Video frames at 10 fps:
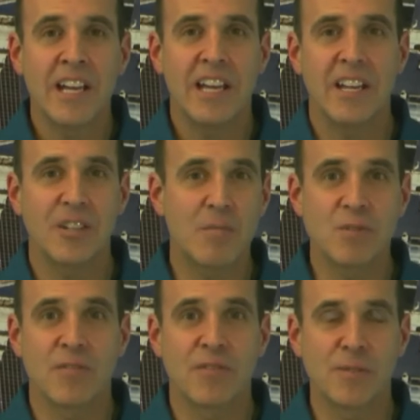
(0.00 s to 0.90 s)
And in
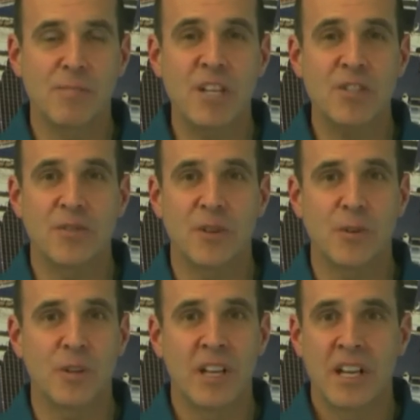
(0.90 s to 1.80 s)
terms of space
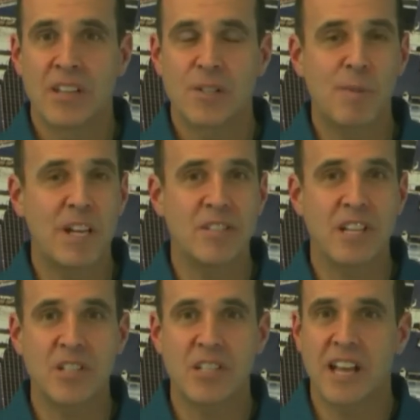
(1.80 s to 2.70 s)
food, the space
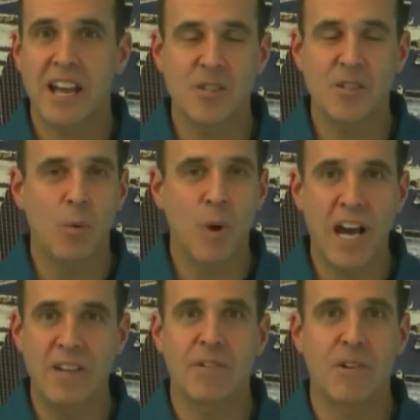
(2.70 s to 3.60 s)
station has a
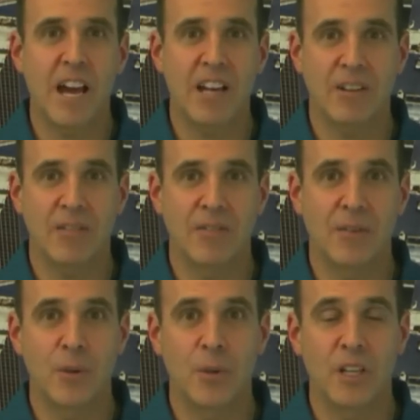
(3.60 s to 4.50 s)
wide variety of
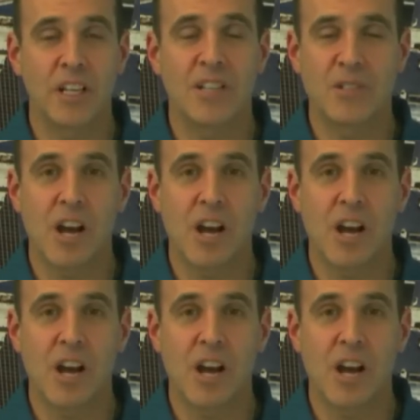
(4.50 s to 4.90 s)
food, and it's